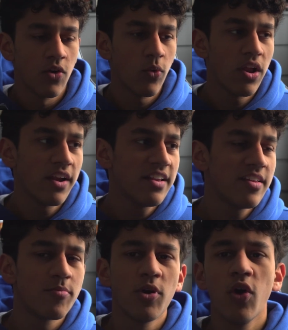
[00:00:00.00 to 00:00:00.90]
Well, at
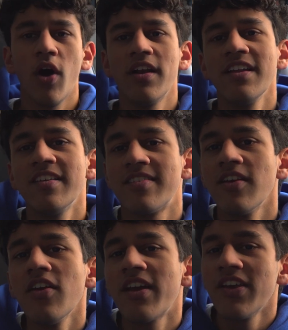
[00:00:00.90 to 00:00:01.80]
least, bro, at least
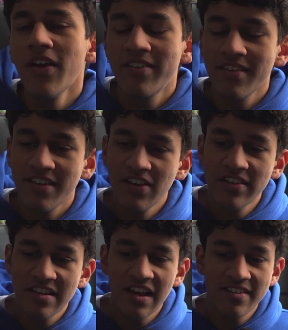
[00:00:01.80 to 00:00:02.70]
if here's
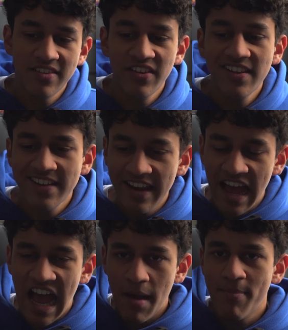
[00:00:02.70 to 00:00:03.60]
a lesson. This shit
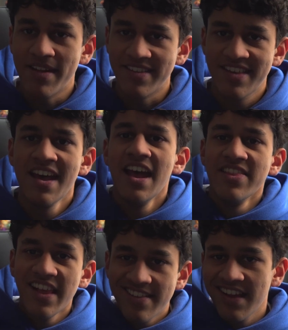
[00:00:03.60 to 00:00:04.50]
happens.
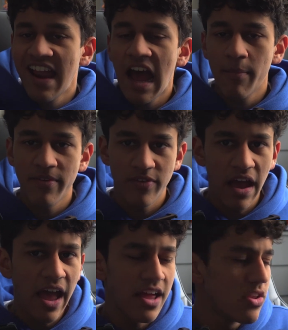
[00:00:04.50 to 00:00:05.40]
This shit happens.
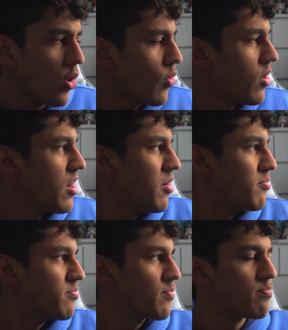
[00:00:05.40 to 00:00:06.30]
I know
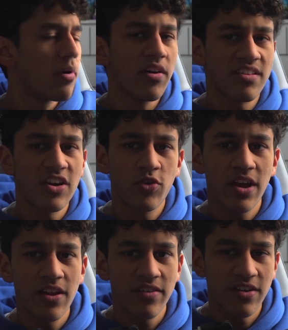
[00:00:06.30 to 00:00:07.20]
personal
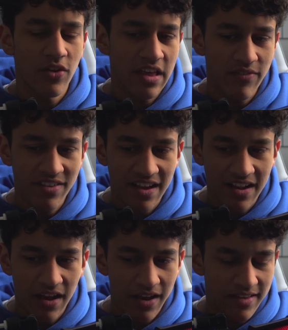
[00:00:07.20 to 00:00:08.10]
trainers, you know, giving their
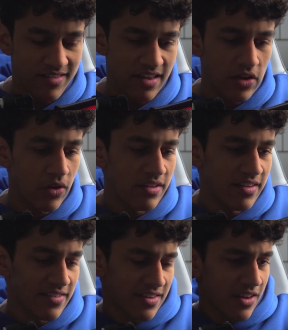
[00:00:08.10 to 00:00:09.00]
clients like all these